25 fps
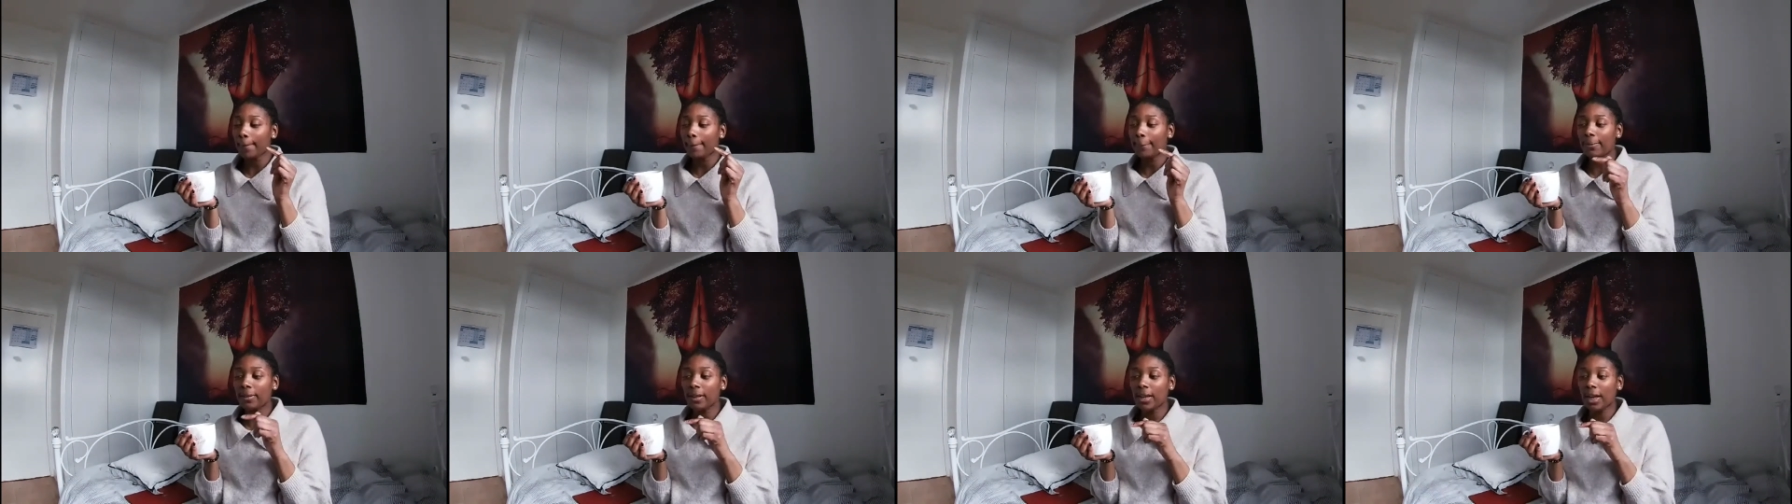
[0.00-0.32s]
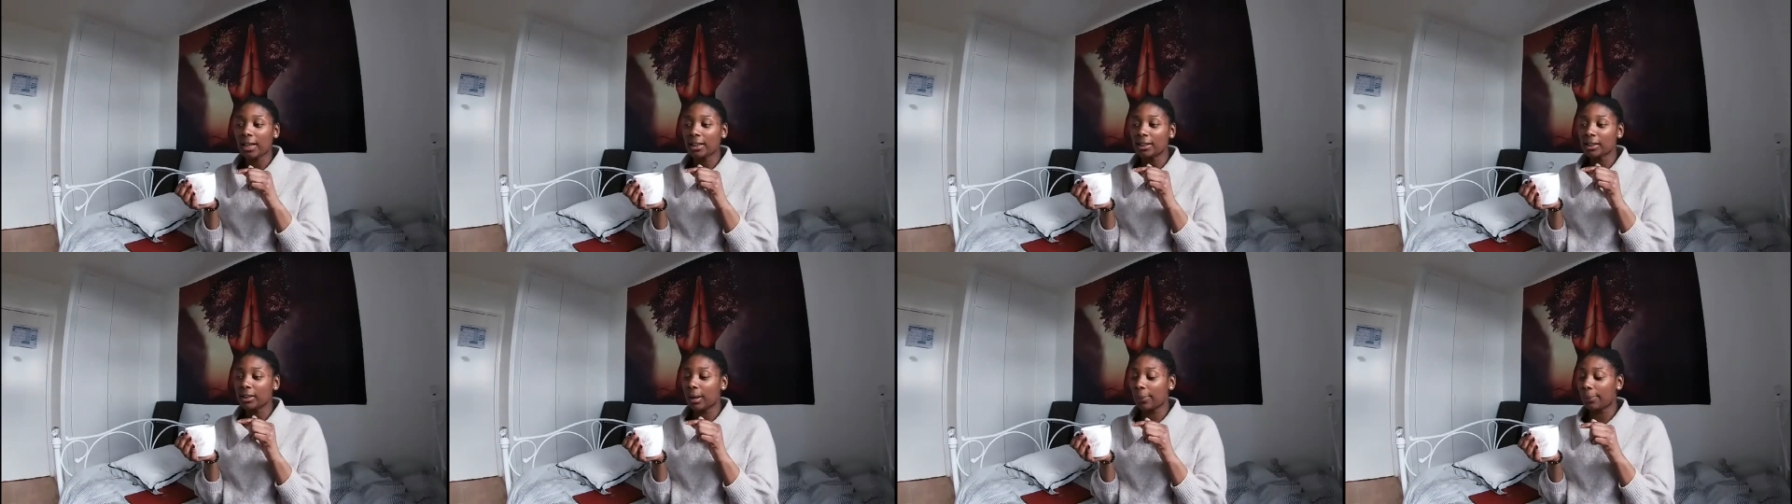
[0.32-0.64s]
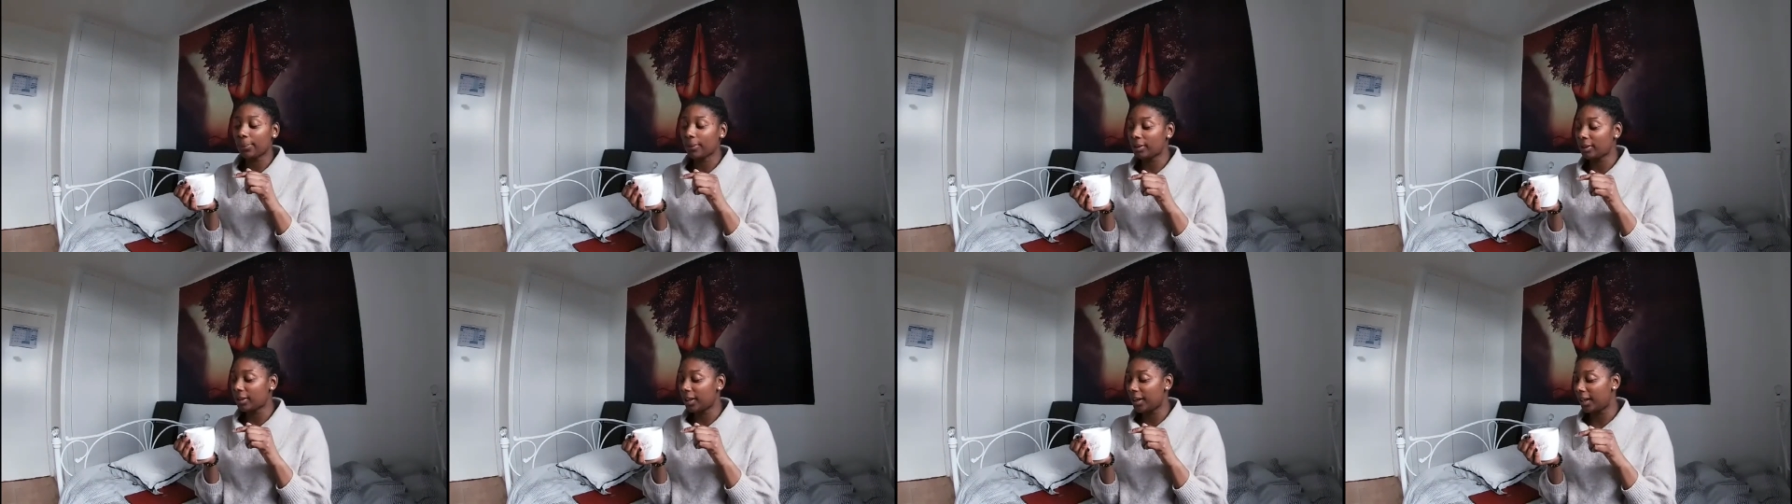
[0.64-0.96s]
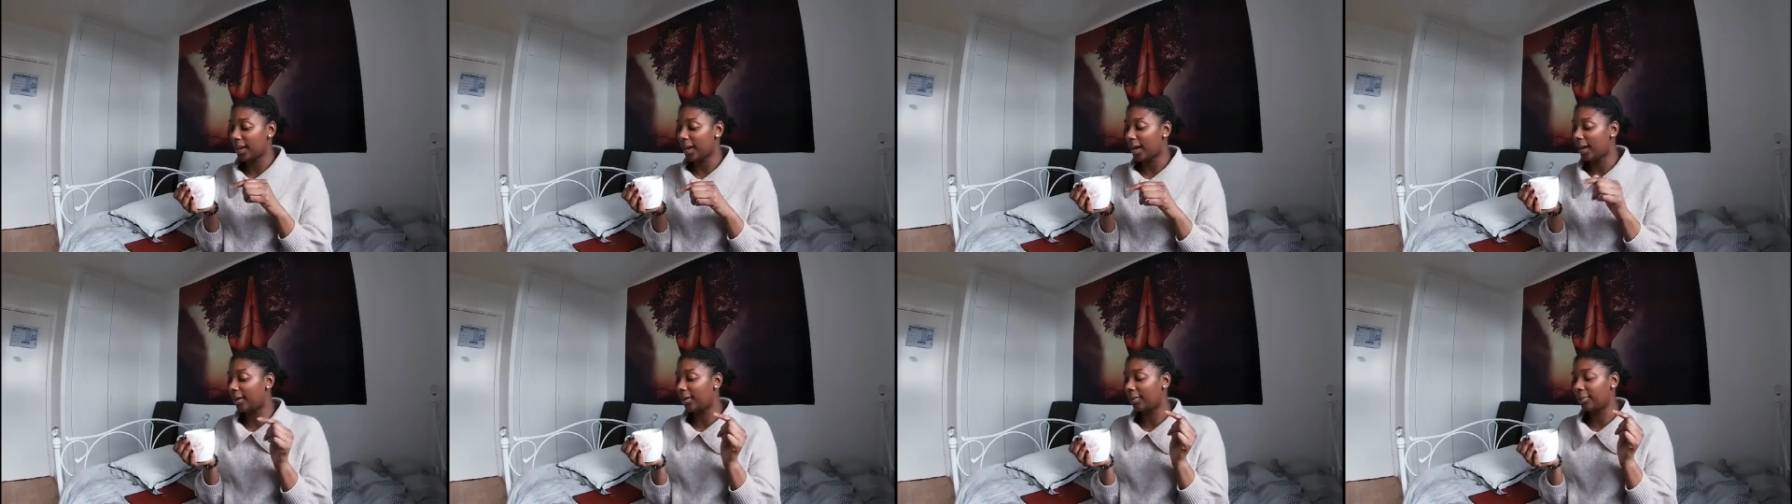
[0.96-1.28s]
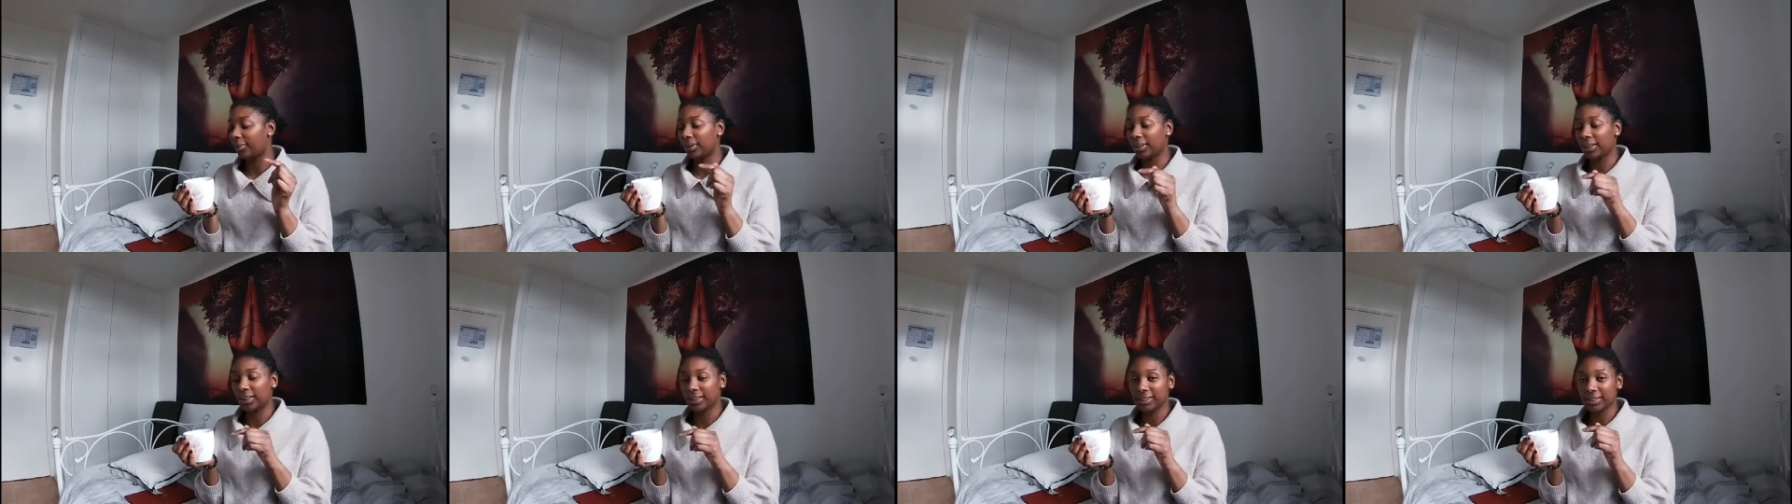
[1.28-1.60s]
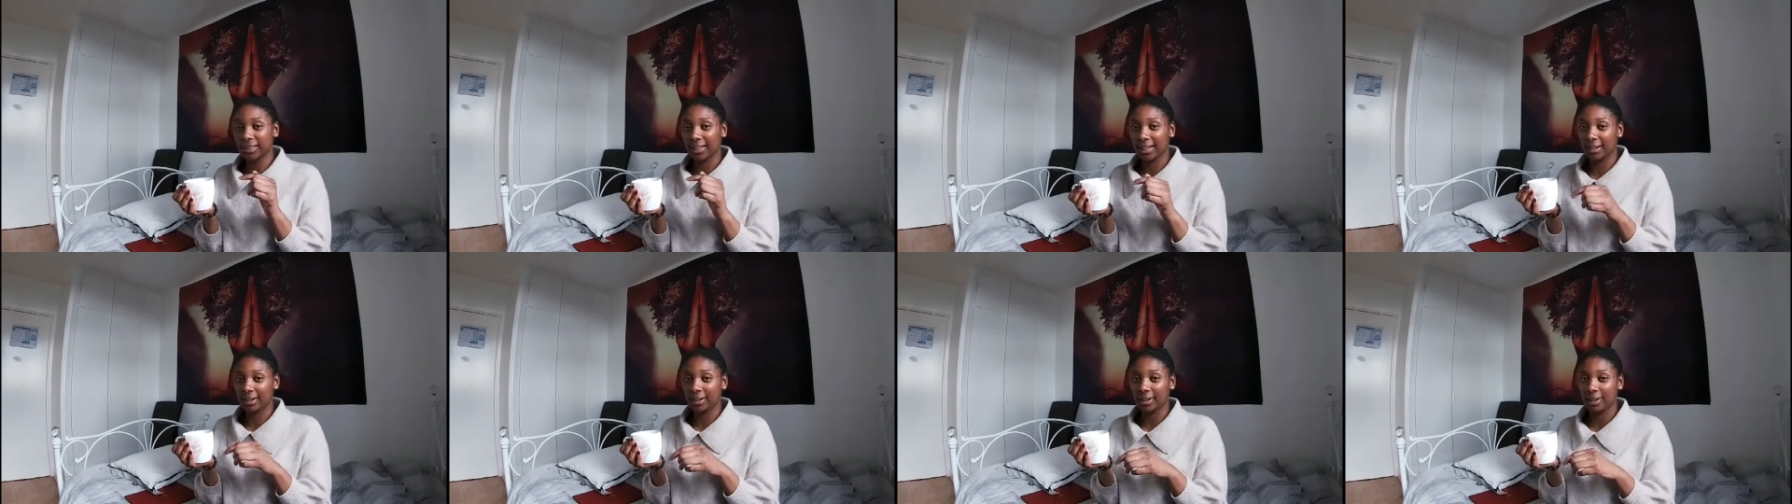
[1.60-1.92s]
Nice cup of tea. I don't want it to
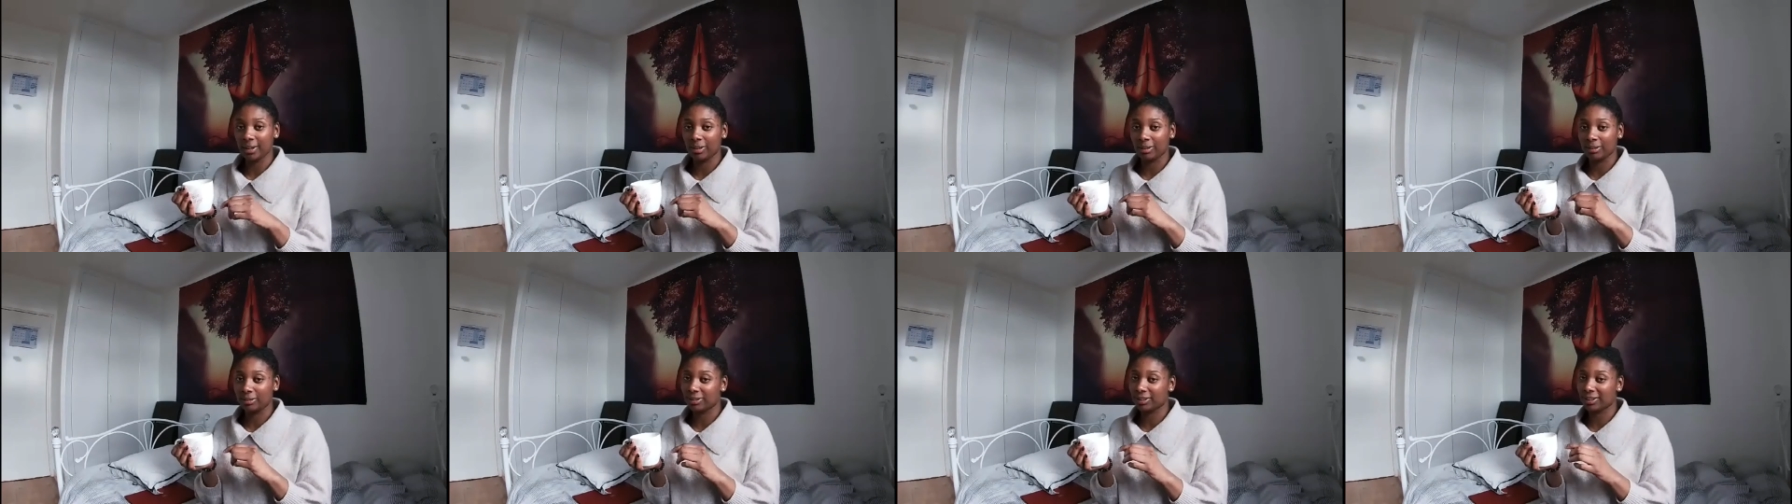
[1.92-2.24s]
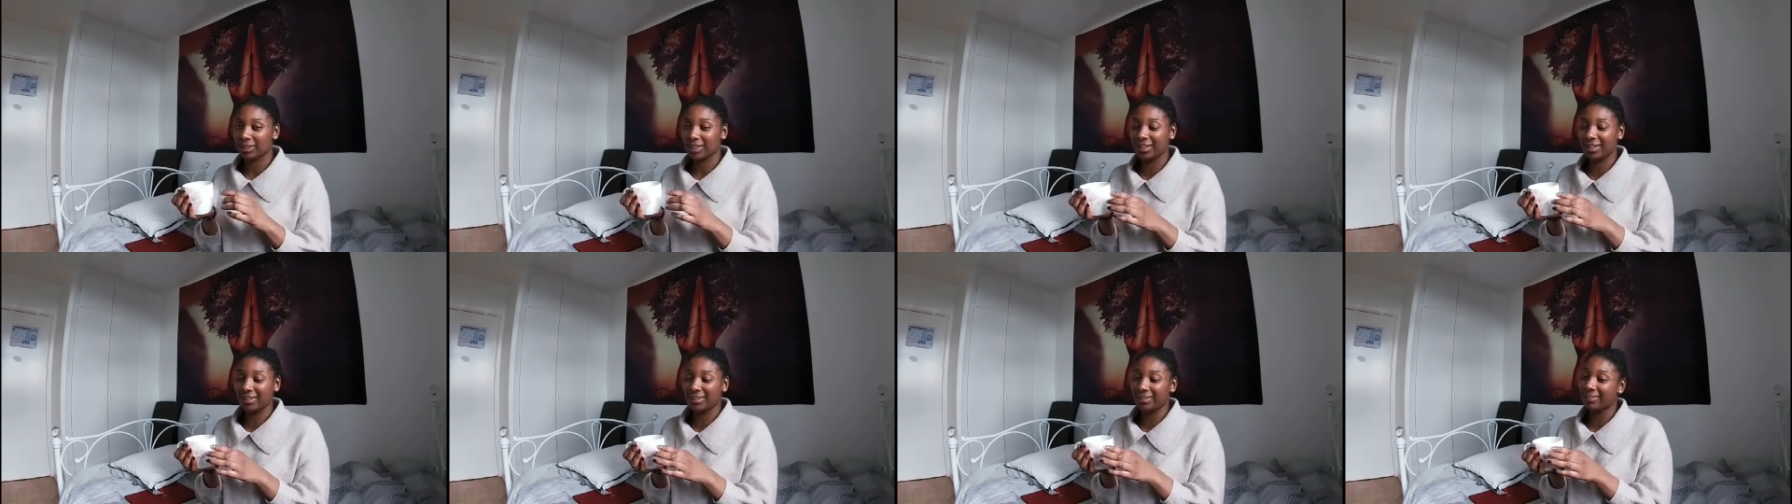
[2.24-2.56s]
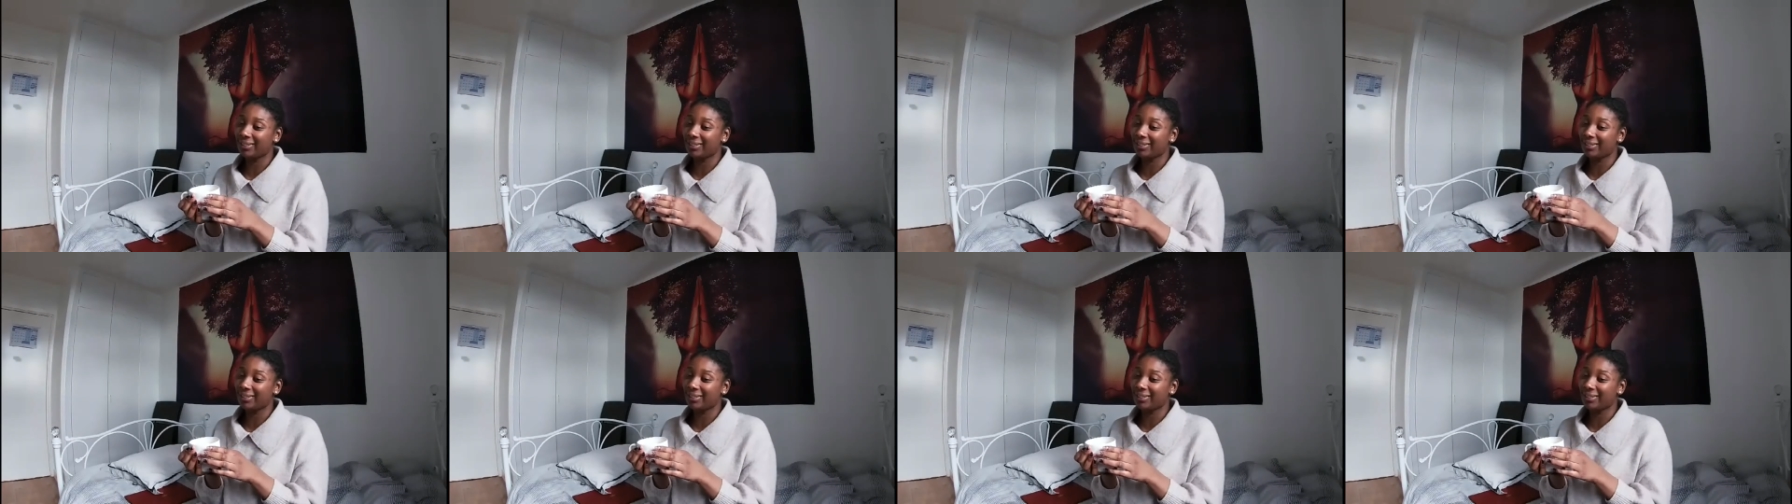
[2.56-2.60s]
get cold, so